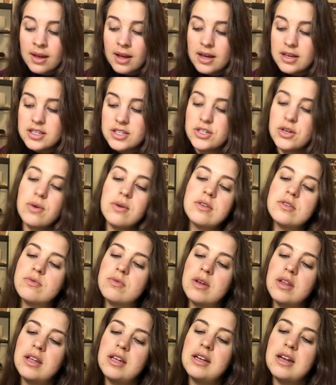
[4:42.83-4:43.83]
And so it was
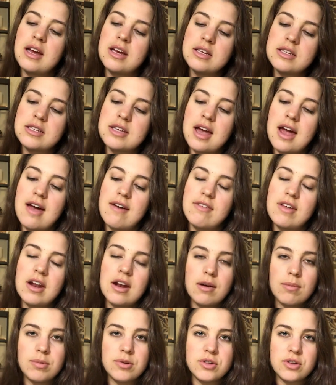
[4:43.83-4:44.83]
really nice to have that
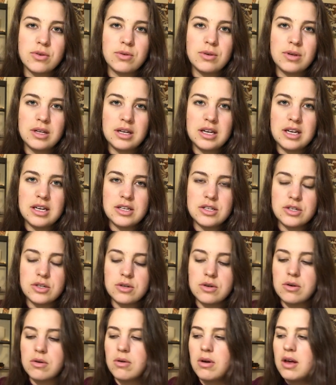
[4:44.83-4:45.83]
opportunity
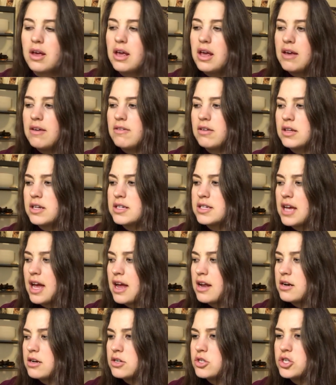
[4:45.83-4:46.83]
to feel his
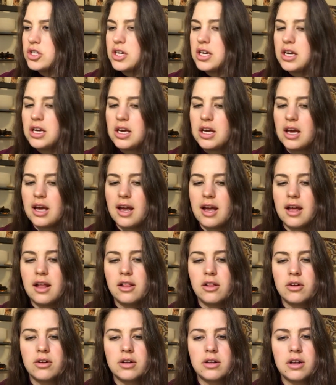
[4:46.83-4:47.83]
energy and
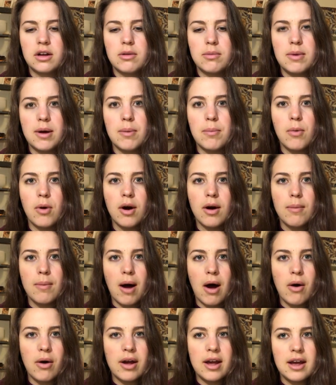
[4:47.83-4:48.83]
learn a little bit more
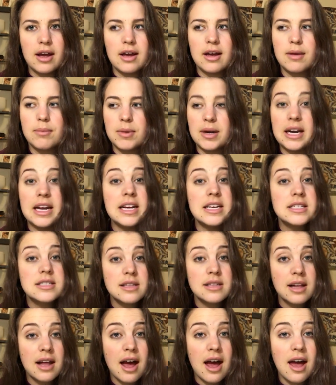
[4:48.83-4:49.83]
about him and his
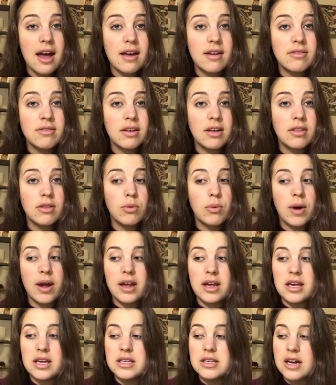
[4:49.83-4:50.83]
life and the way
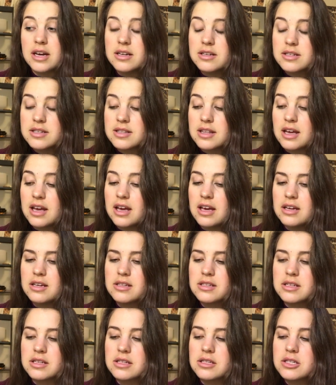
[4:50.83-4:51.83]
he does
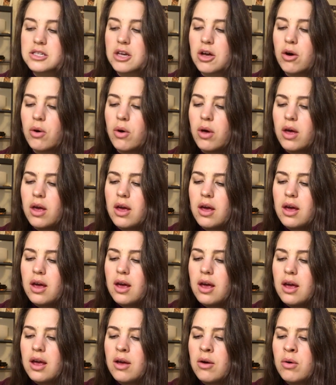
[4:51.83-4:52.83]
things. And so
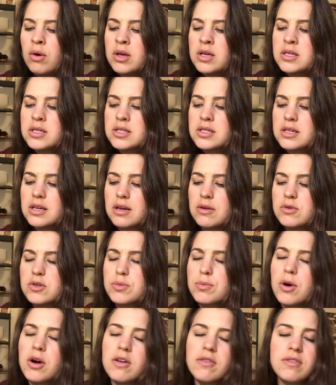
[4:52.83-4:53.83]
it was
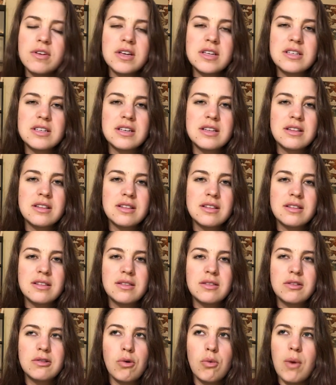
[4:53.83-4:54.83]
perfect in
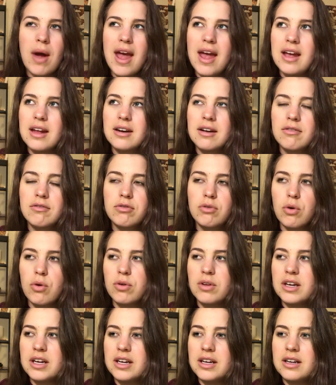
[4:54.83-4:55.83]
the way it
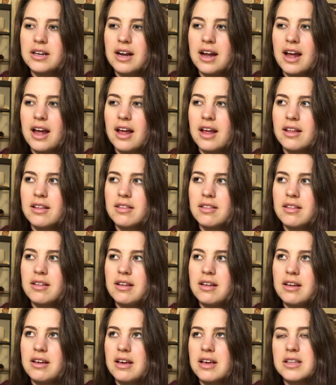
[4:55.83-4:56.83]
unfolded, and
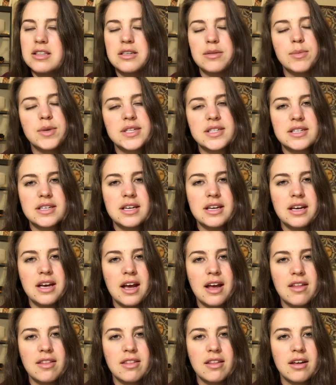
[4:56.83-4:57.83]
the intimacy
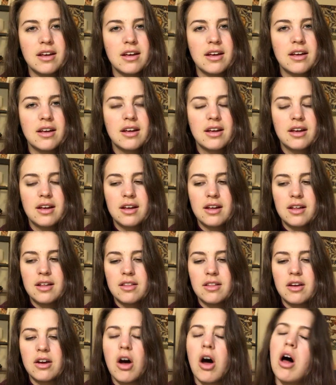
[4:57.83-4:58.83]
and the
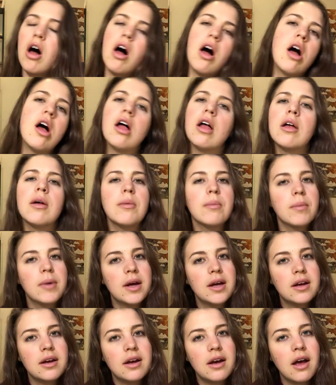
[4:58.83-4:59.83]
calm
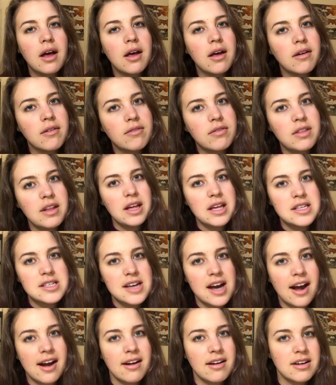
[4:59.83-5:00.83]
of
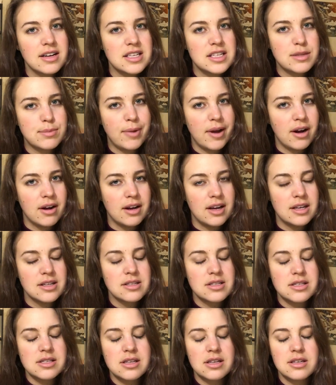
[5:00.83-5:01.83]
entire
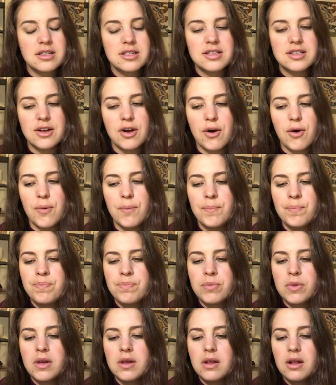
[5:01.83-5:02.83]
experience. So
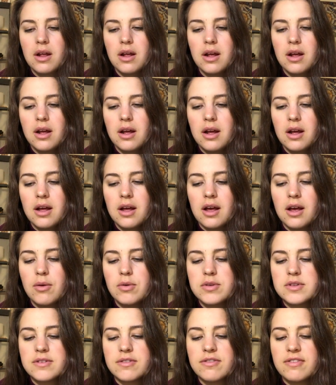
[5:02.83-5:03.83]
it
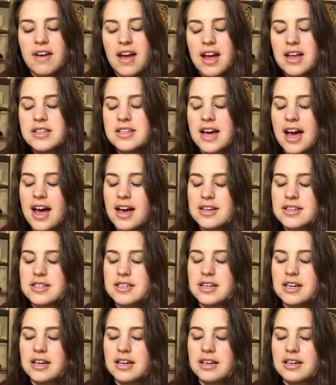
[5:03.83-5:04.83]
was a
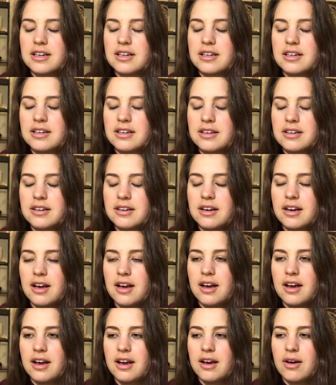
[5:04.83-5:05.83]
fantastic
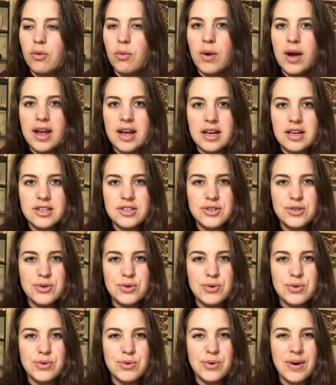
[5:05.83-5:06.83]
way
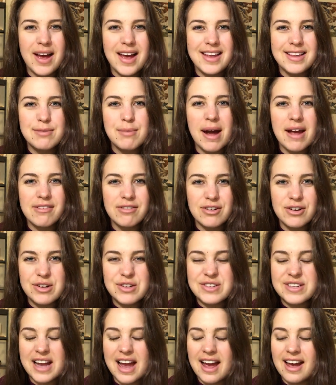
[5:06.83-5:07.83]
to end my
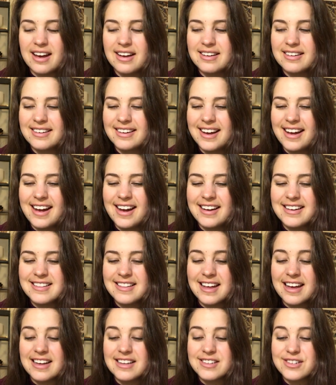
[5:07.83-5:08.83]
first day. And
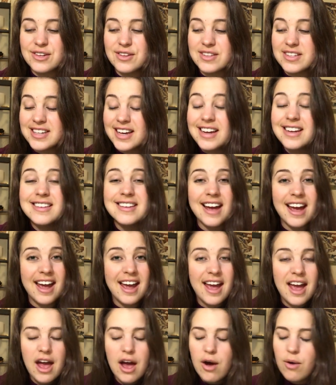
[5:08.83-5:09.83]
then so the second
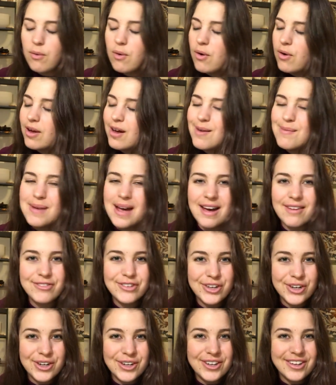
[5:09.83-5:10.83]
day, woke up
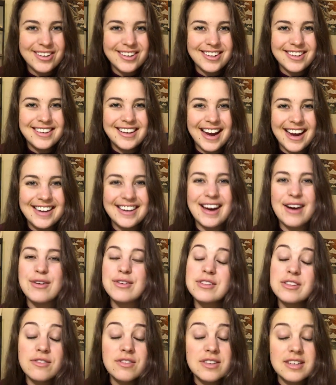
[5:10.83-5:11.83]
after a good 9
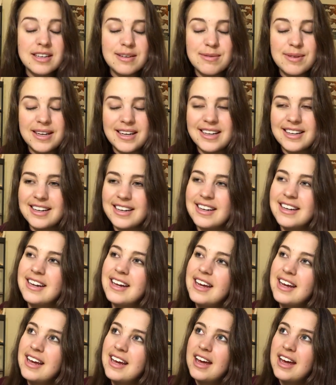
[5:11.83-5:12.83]
hours of sleeping, and
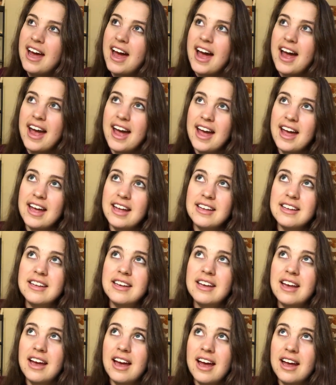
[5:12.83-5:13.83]
I had
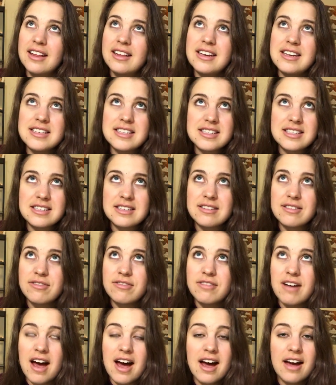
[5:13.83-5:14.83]
at least
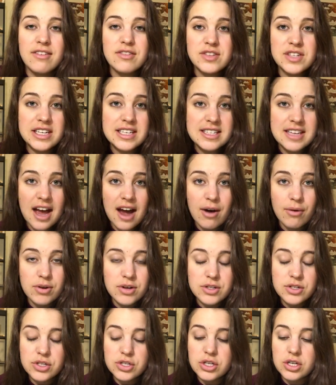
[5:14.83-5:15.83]
5-6
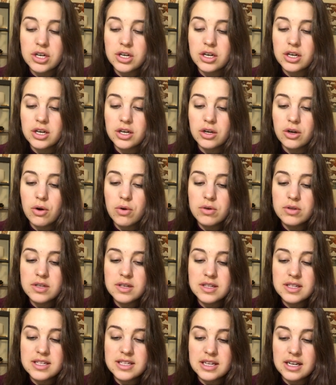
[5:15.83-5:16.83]
hours to go into
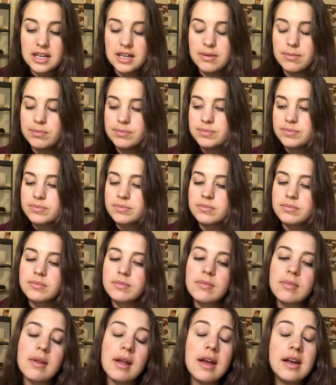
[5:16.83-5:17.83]
the city
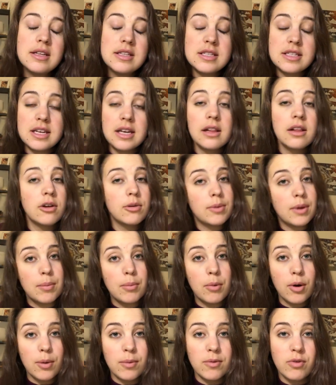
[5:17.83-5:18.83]
and see a little bit
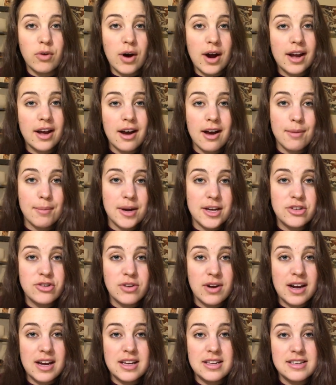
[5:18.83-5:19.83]
more before I caught my
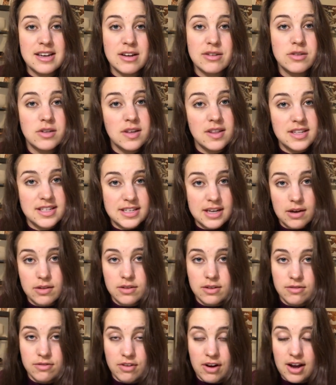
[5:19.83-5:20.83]
train down to the south
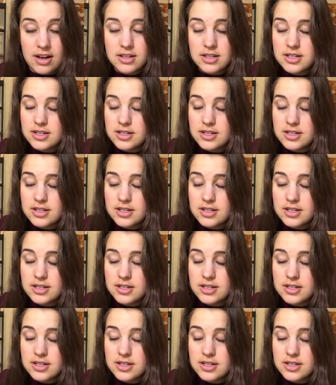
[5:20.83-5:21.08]
of France.